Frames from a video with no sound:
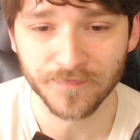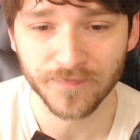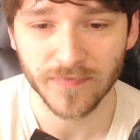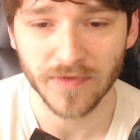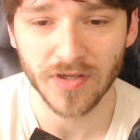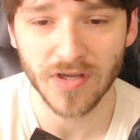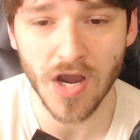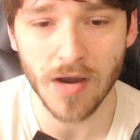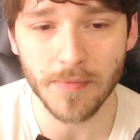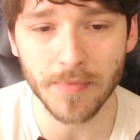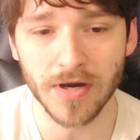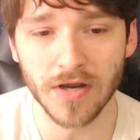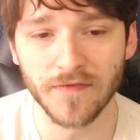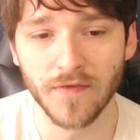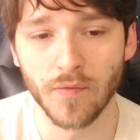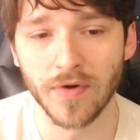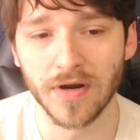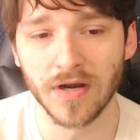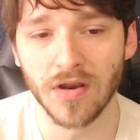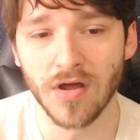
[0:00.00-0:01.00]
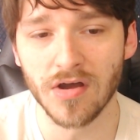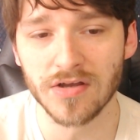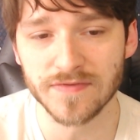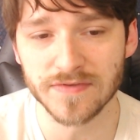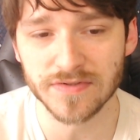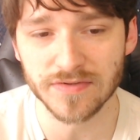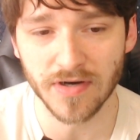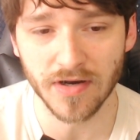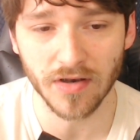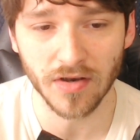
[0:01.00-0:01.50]
coming off of 1 loss,
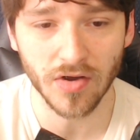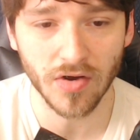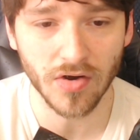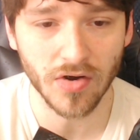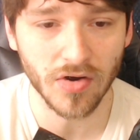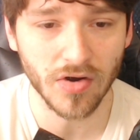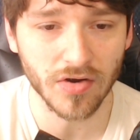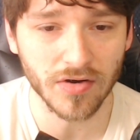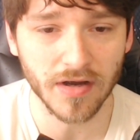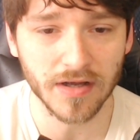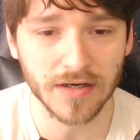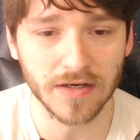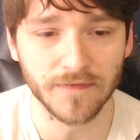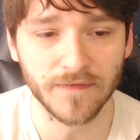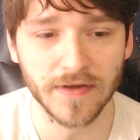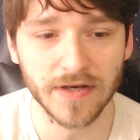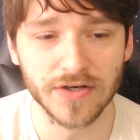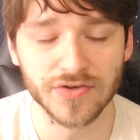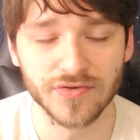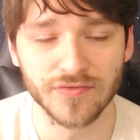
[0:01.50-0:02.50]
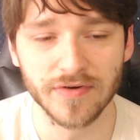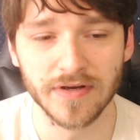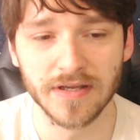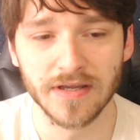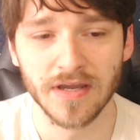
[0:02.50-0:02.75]
was on a long undefeated streak.